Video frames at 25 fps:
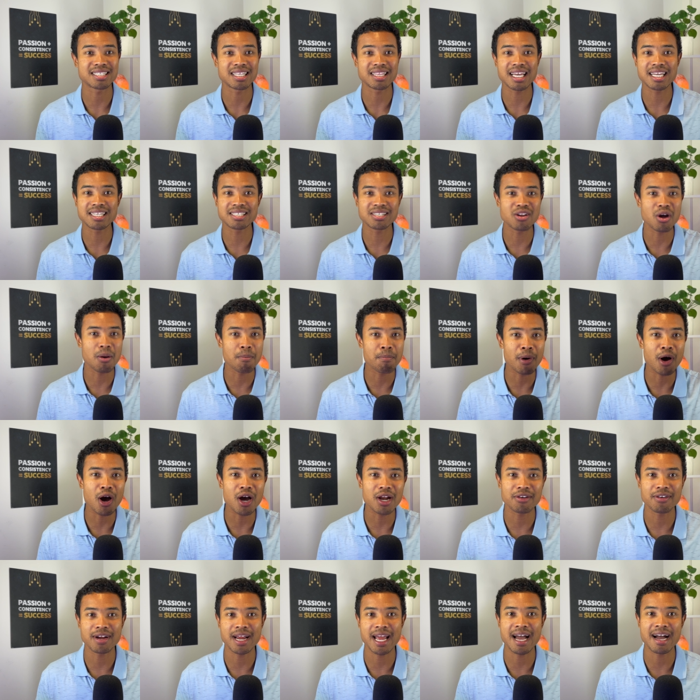that these are not
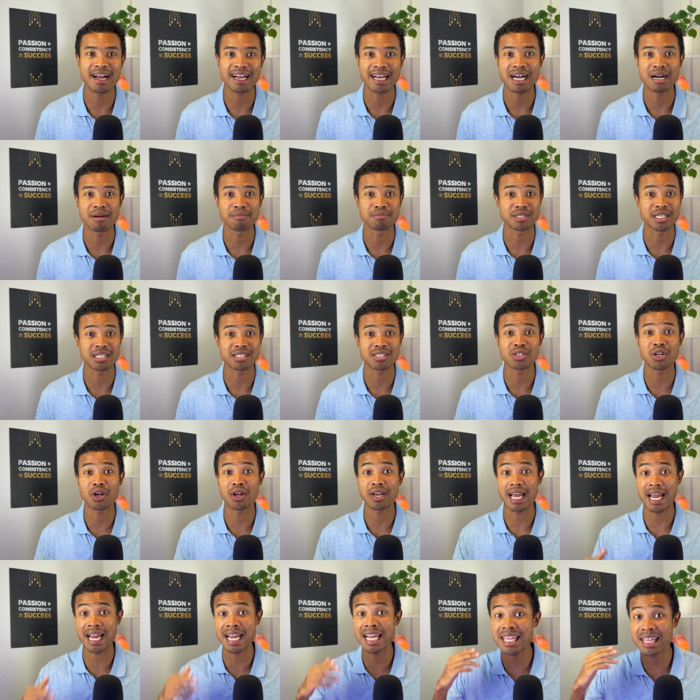binary outcomes. It's
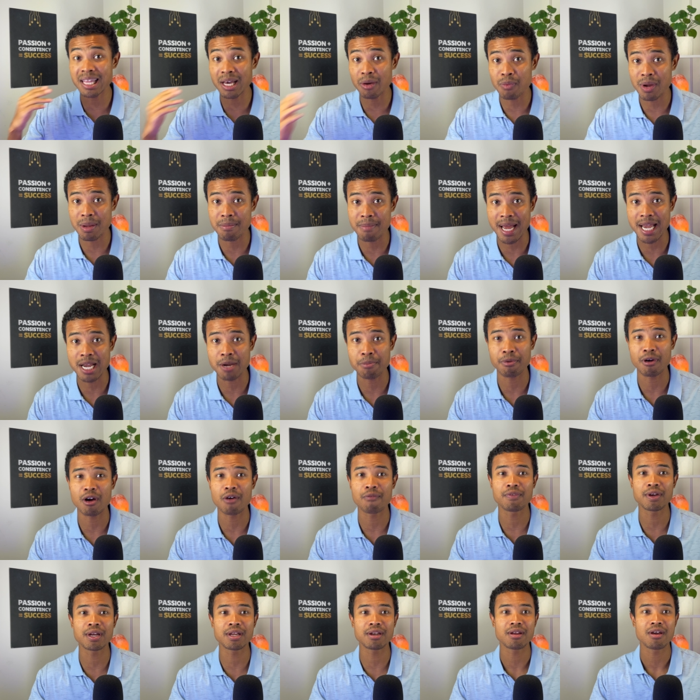not either we make
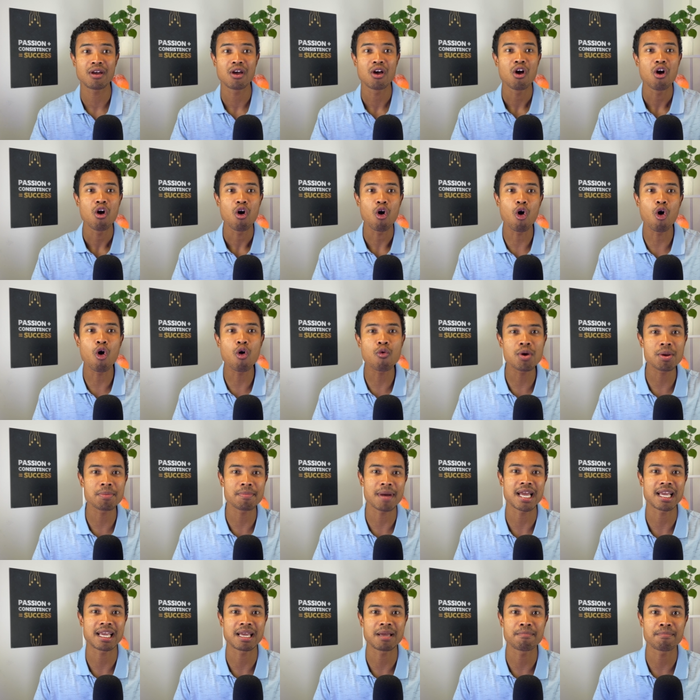profit or we
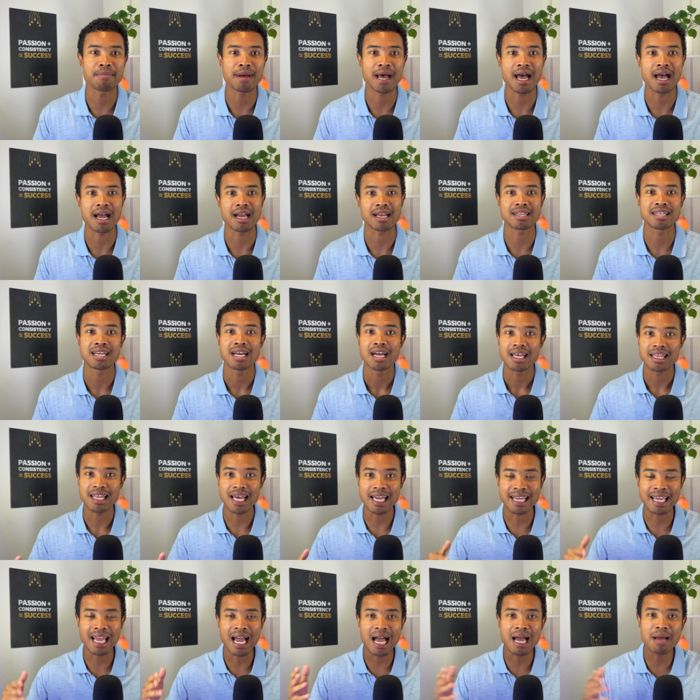make impact. They
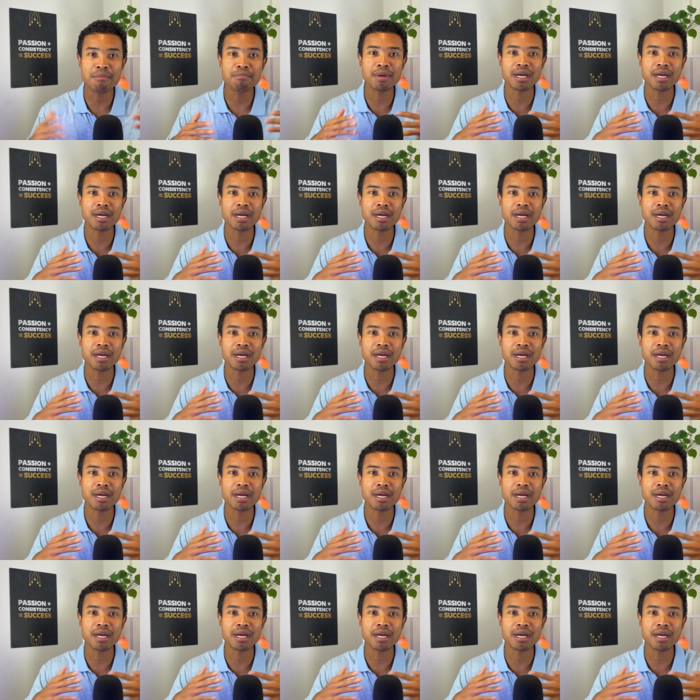can